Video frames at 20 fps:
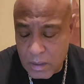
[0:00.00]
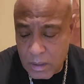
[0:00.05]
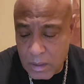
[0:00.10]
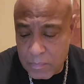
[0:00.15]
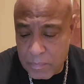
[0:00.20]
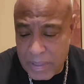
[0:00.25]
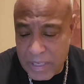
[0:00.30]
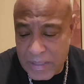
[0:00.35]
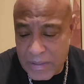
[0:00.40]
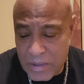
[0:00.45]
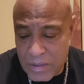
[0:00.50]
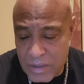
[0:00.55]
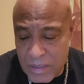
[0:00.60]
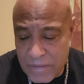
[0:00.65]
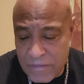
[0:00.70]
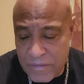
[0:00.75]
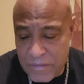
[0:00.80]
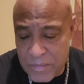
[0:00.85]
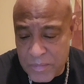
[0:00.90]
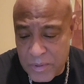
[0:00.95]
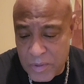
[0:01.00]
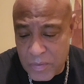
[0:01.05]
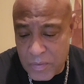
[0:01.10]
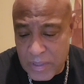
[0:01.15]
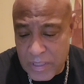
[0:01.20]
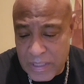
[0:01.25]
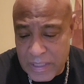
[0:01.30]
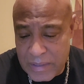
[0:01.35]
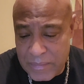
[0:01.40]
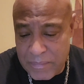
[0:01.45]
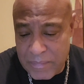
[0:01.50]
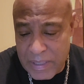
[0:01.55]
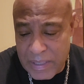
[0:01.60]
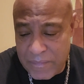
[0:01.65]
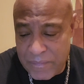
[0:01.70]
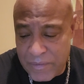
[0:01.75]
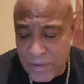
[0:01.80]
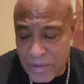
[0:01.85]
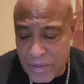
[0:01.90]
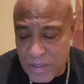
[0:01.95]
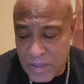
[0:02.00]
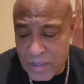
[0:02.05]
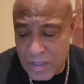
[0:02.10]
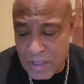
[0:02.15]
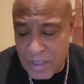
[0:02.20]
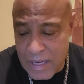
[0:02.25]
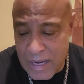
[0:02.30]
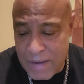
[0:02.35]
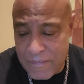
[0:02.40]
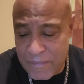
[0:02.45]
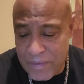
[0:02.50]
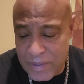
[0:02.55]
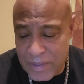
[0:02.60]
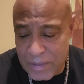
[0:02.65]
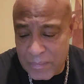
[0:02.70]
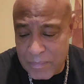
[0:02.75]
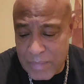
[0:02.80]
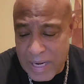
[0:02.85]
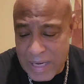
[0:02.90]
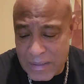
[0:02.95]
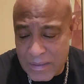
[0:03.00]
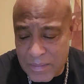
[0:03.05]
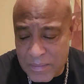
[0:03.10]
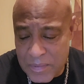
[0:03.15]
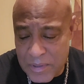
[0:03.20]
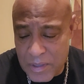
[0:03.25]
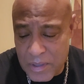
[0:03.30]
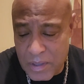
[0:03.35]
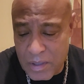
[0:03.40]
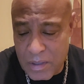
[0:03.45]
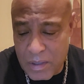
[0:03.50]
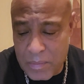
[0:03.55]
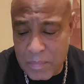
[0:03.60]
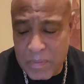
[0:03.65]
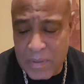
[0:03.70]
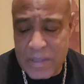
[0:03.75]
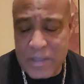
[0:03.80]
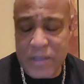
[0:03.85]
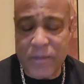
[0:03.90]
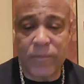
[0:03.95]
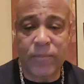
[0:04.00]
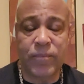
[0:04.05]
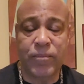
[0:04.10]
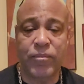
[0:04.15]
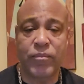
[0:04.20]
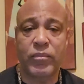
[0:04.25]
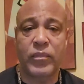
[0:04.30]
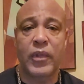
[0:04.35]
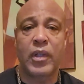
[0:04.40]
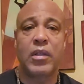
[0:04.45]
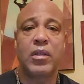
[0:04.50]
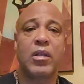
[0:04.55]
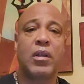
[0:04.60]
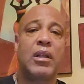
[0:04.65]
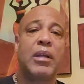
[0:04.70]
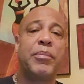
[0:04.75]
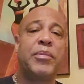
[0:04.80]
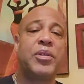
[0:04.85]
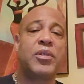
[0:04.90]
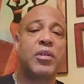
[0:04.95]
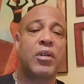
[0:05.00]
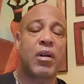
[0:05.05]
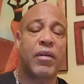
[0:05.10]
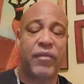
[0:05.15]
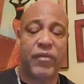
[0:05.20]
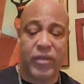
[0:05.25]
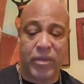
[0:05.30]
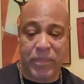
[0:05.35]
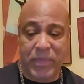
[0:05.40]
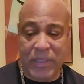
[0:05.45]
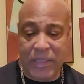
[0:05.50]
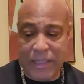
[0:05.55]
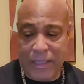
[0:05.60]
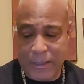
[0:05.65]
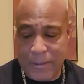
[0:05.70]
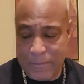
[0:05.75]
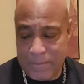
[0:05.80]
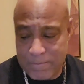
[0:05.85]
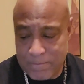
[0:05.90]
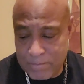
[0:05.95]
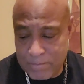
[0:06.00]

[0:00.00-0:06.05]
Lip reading: The major difference between an inmate versus a convict in maximum security prison. So let me start from the beginning.